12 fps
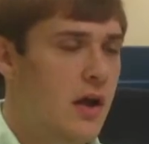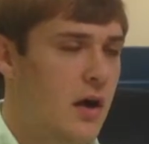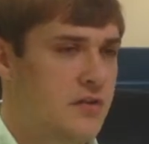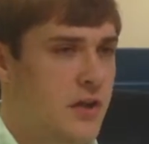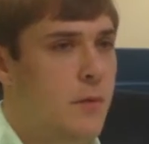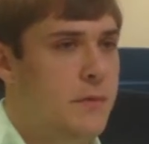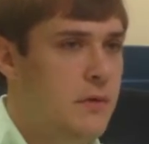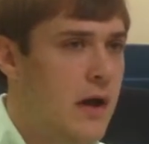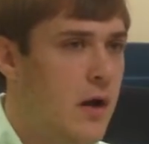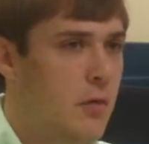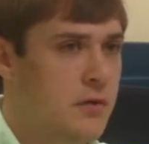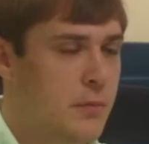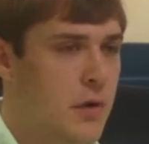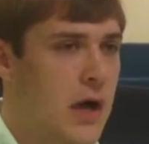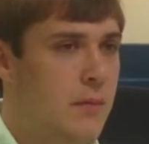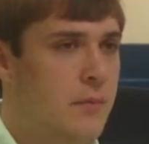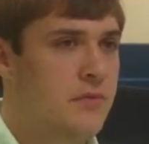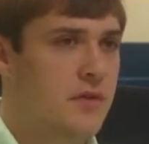or to help you out with your
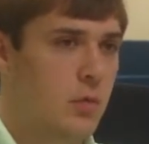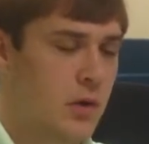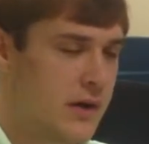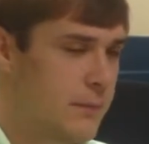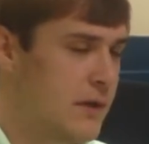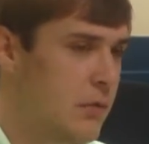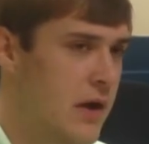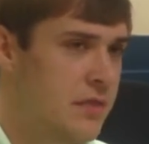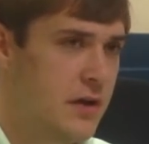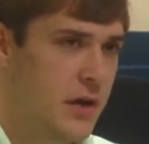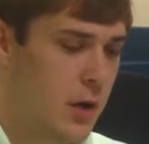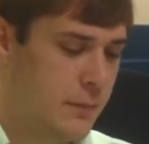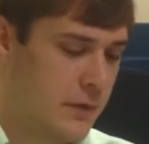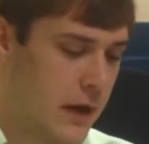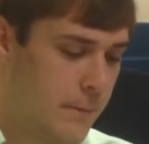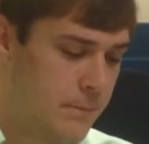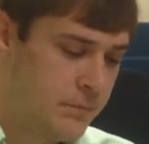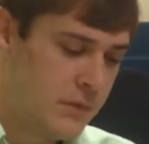problems. We're going to be right there to help you
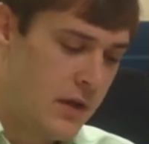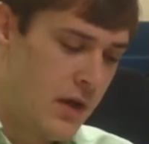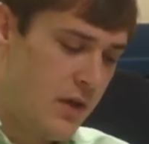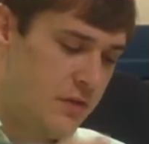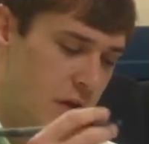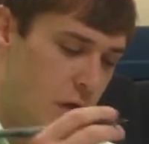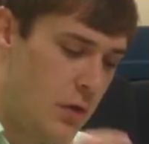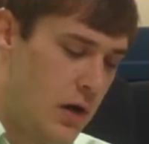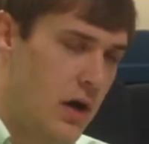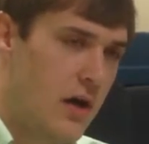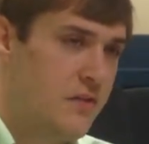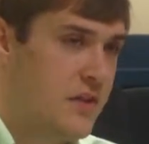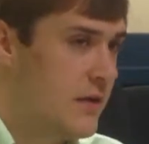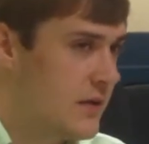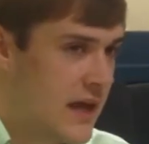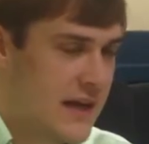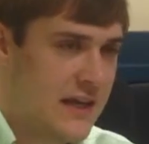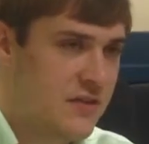out. So is that
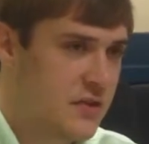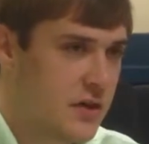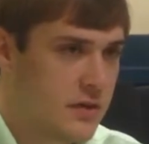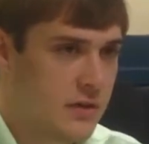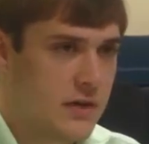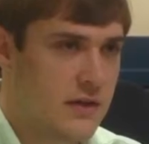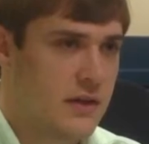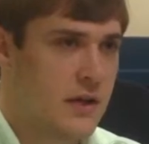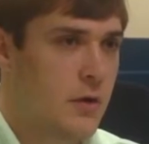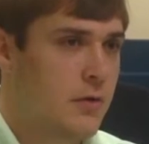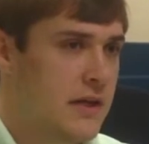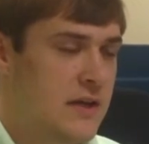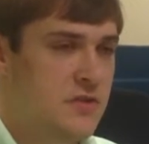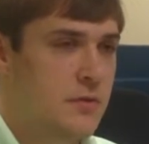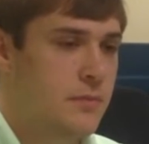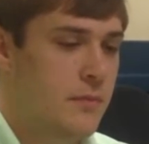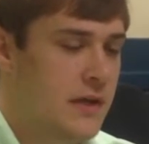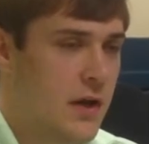kind of easier,
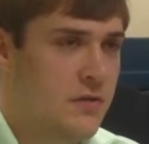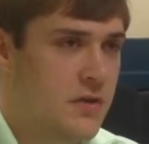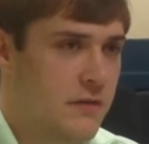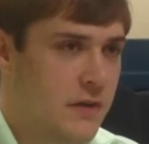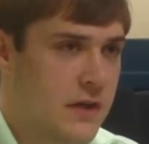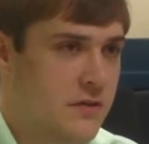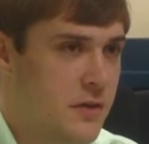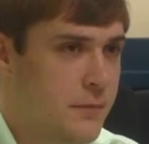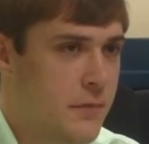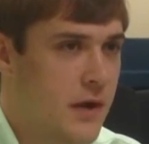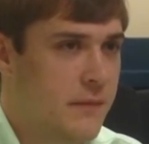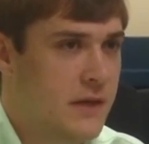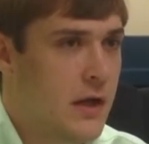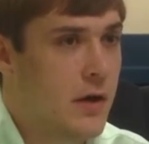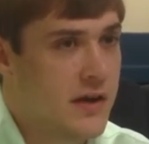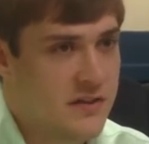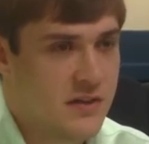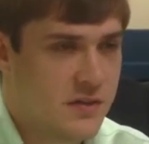uneasiness
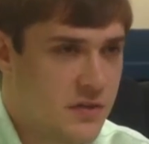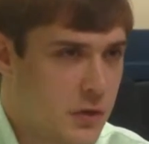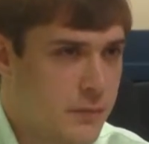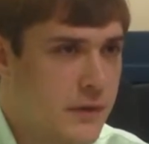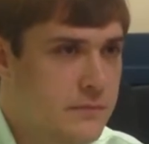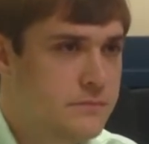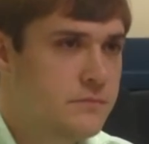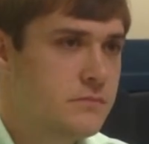a little bit?